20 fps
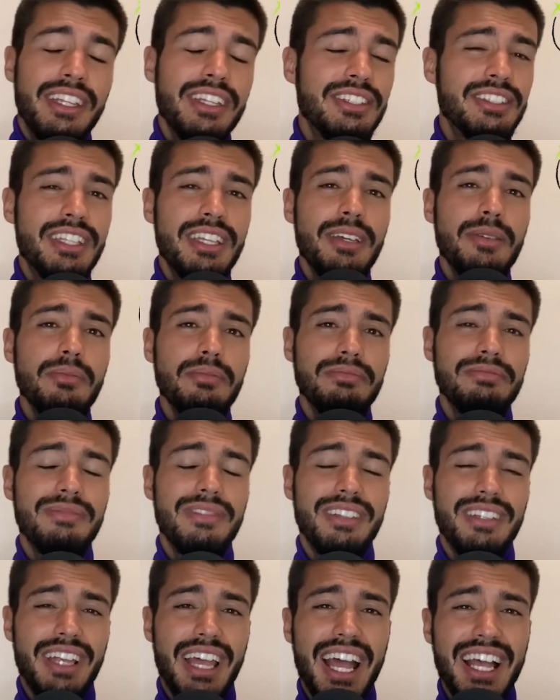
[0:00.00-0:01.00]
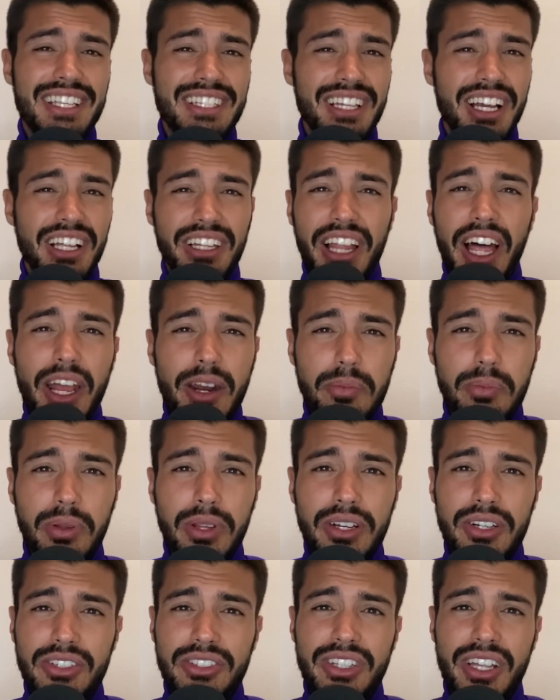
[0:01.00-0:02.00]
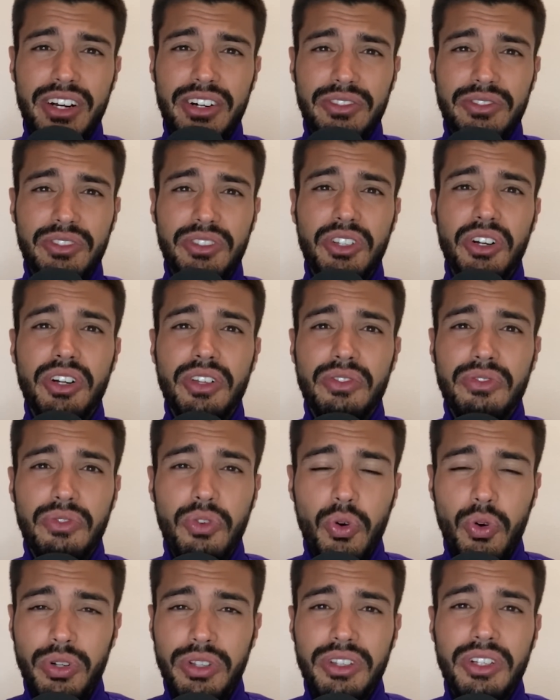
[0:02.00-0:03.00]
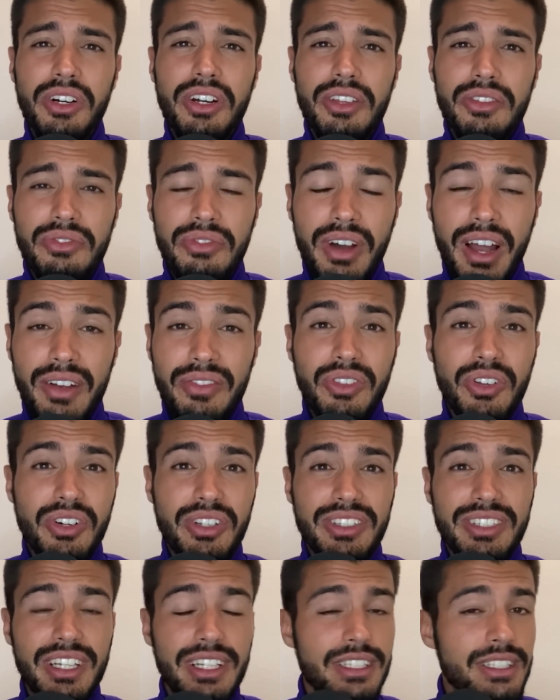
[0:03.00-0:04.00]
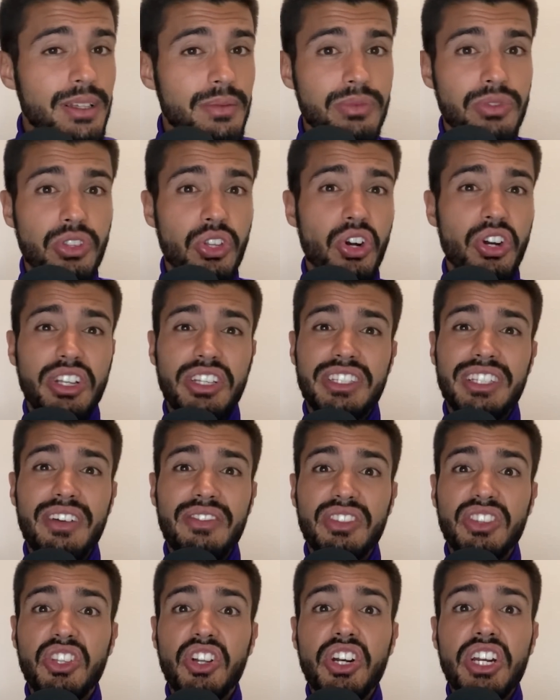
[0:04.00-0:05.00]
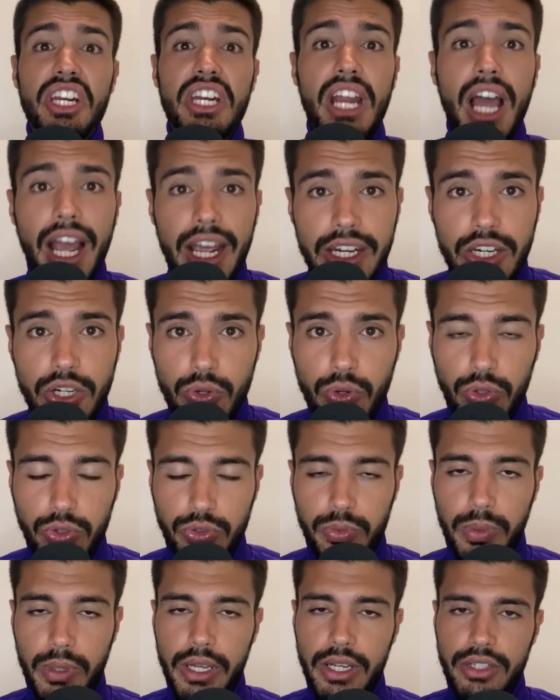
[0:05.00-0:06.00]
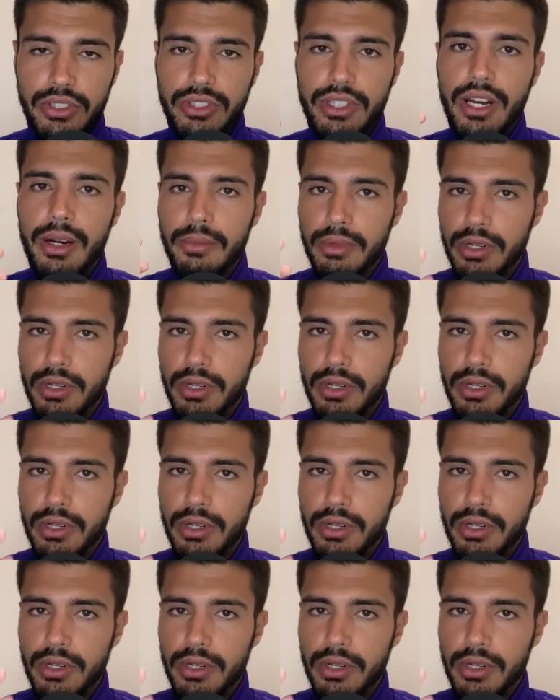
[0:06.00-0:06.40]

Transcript: This team has a lot of players that are 34, 35, 36, some 37, 39 year olds players that I'm